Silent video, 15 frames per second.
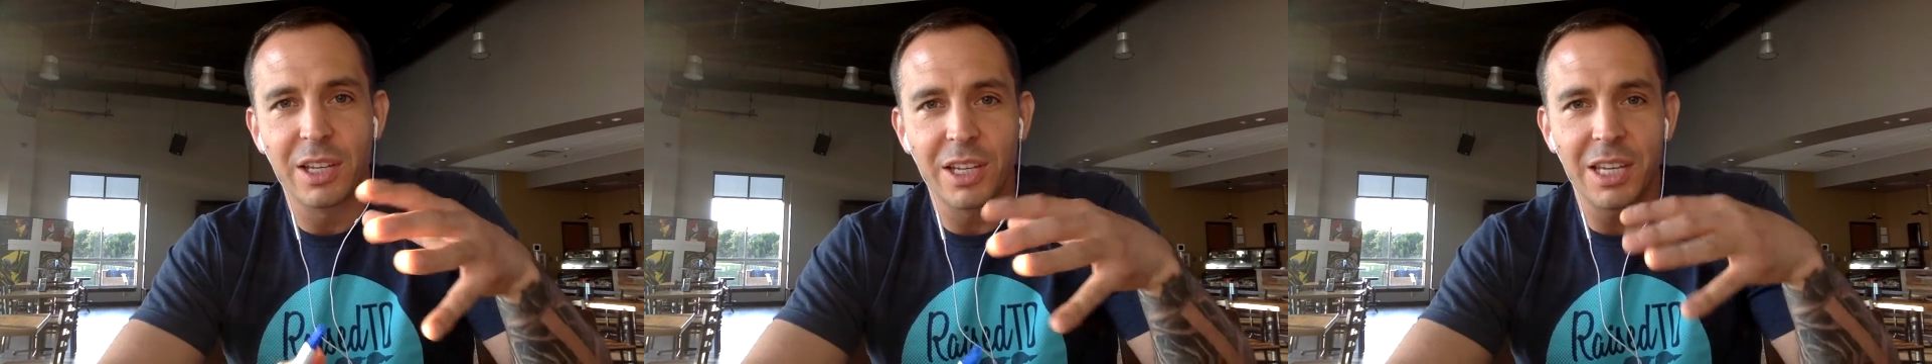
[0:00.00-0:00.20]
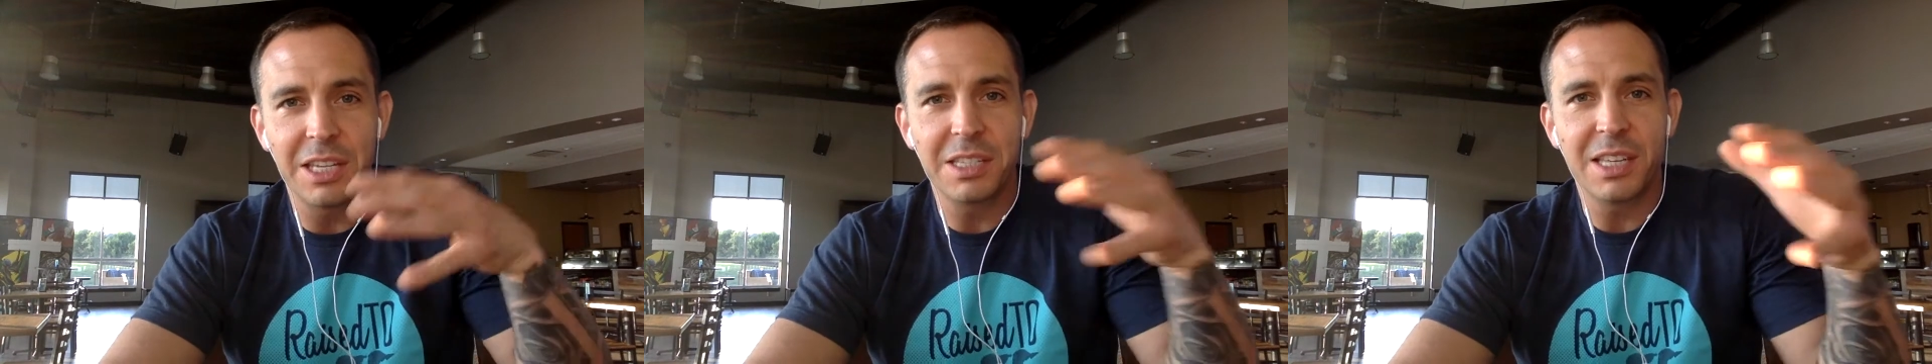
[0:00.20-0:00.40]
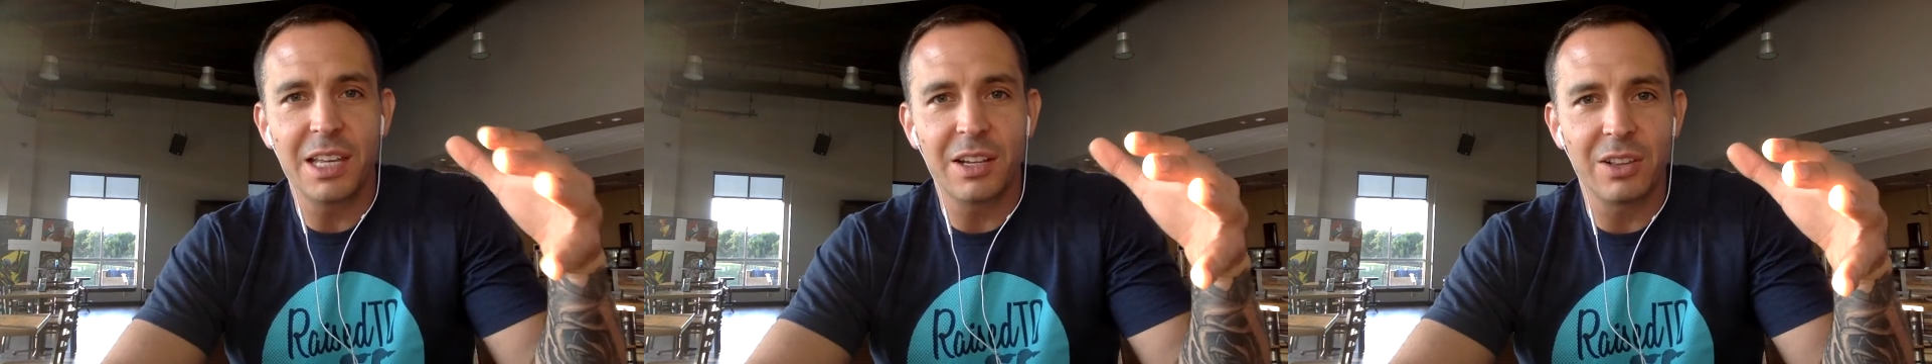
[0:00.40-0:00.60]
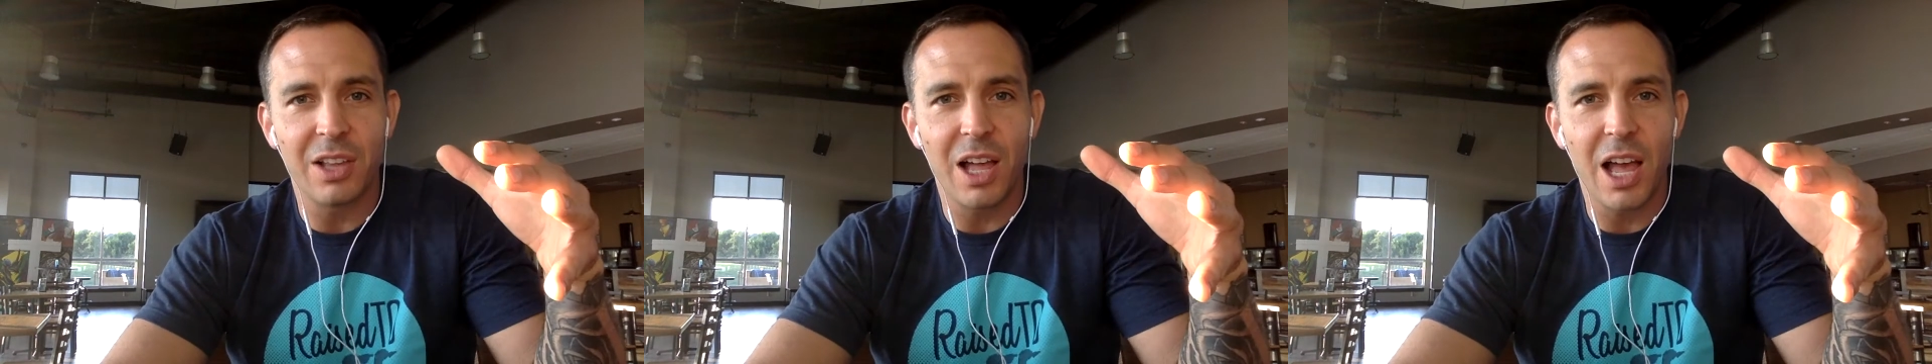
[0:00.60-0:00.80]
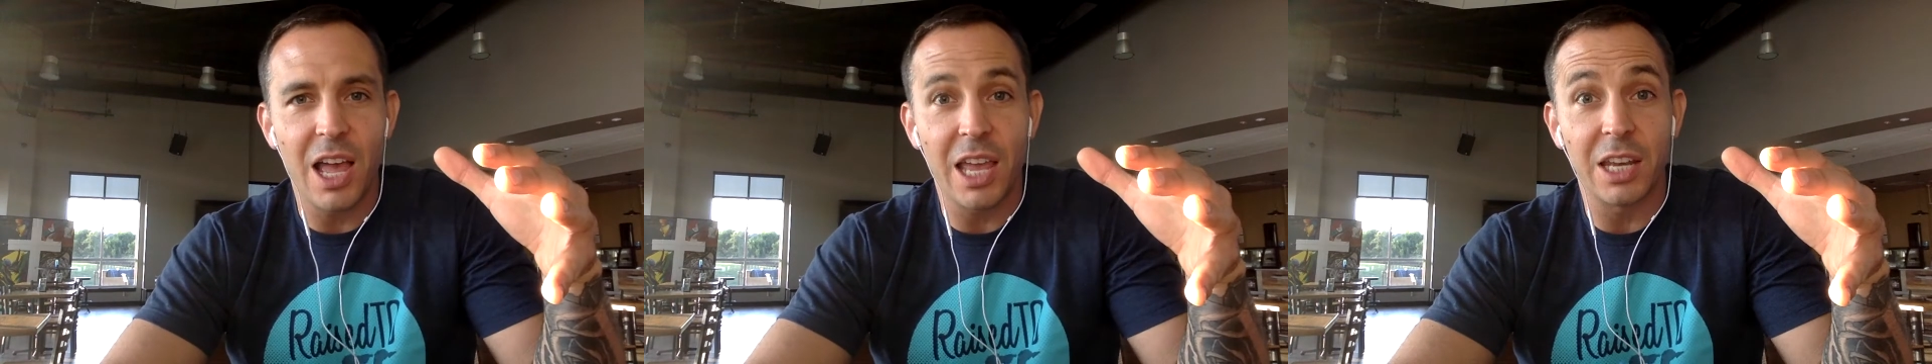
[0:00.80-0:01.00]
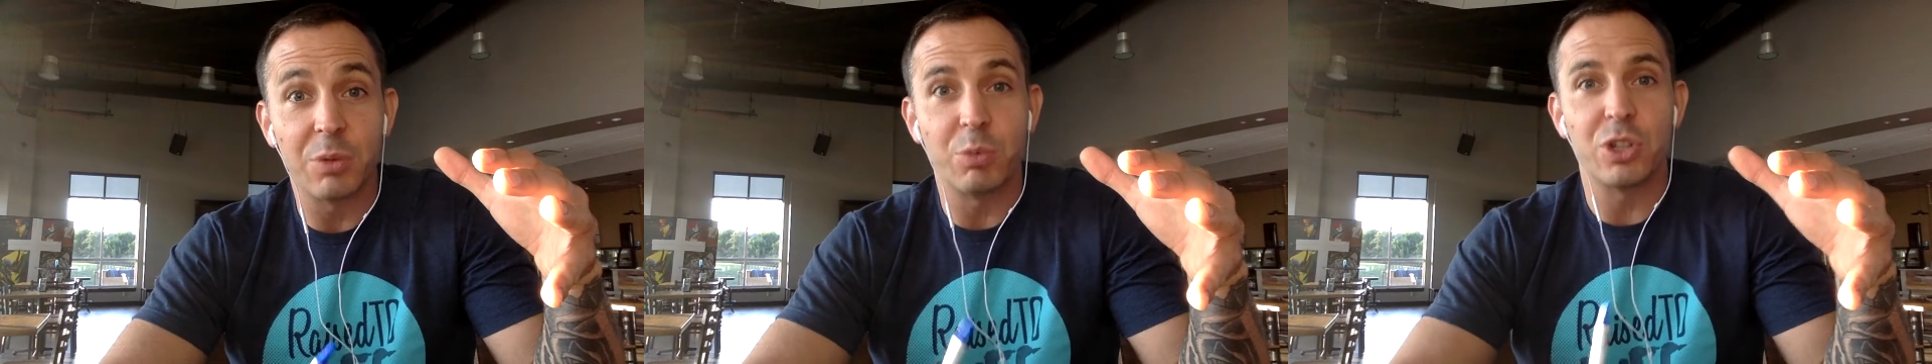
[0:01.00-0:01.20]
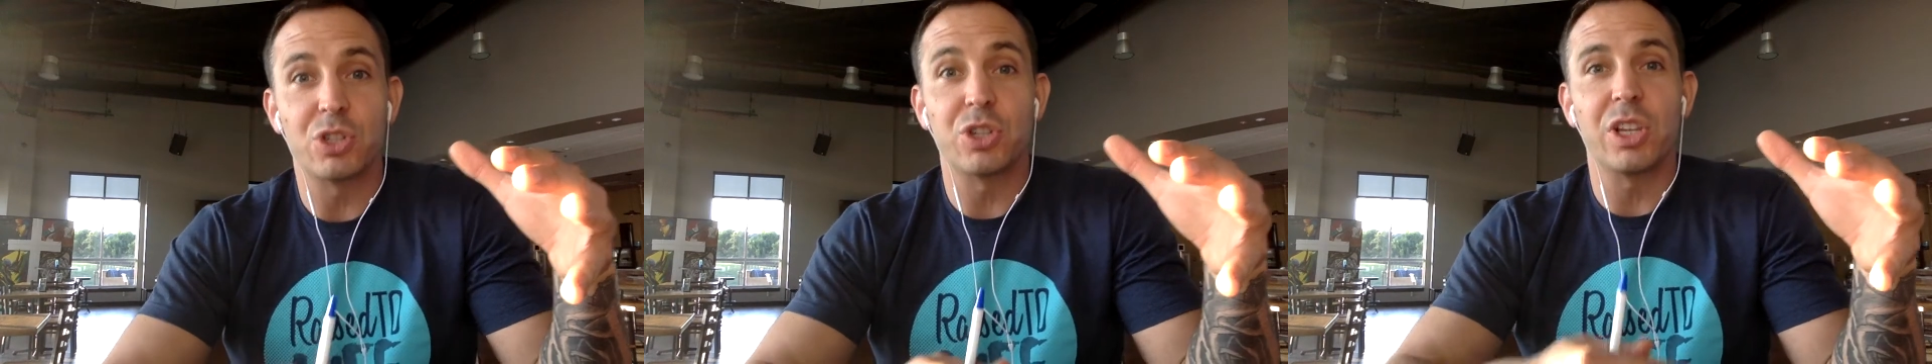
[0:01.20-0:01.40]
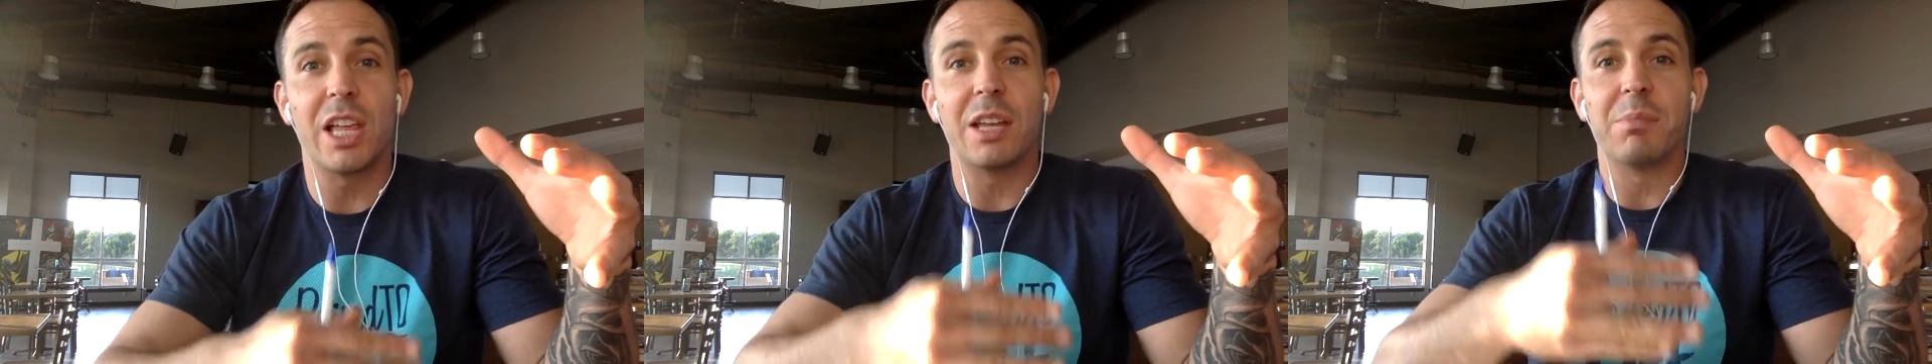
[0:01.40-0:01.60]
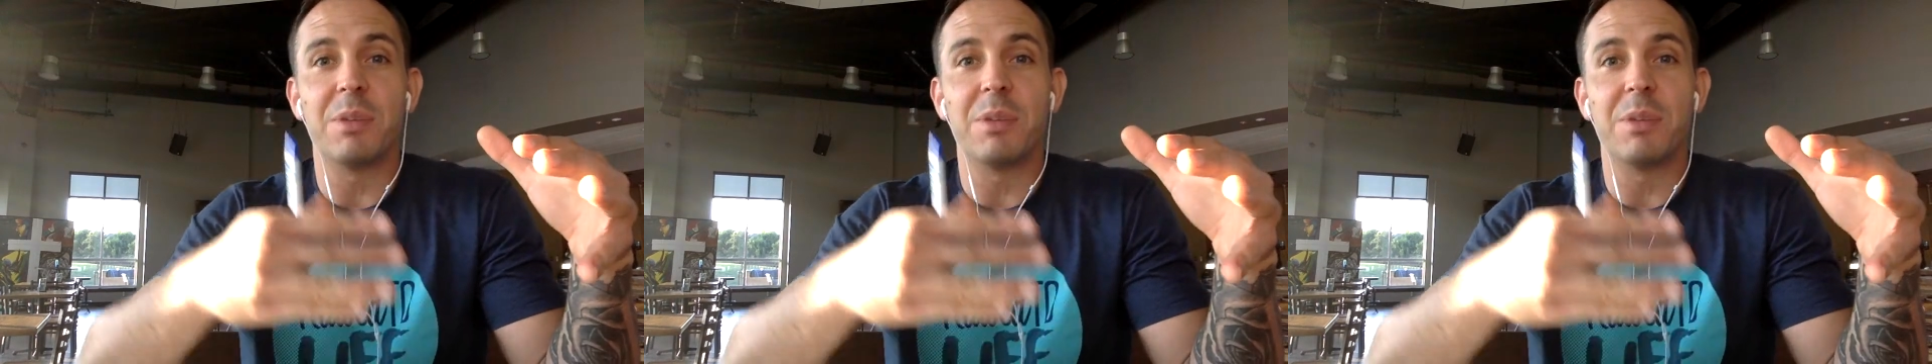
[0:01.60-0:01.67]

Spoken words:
He said a line which led